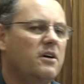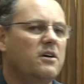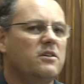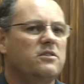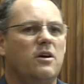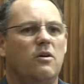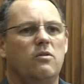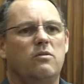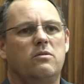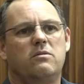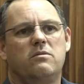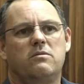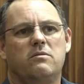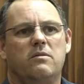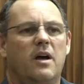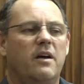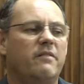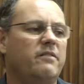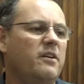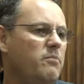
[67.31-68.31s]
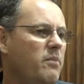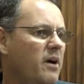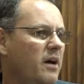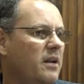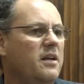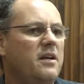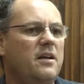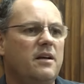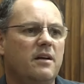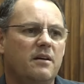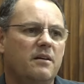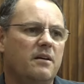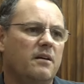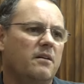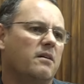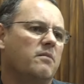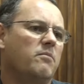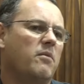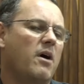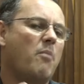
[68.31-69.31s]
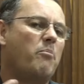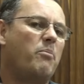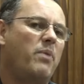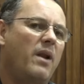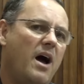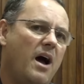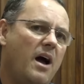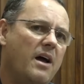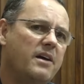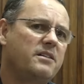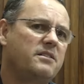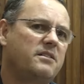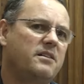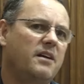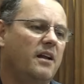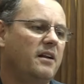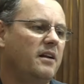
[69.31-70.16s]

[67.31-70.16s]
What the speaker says: so everybody applies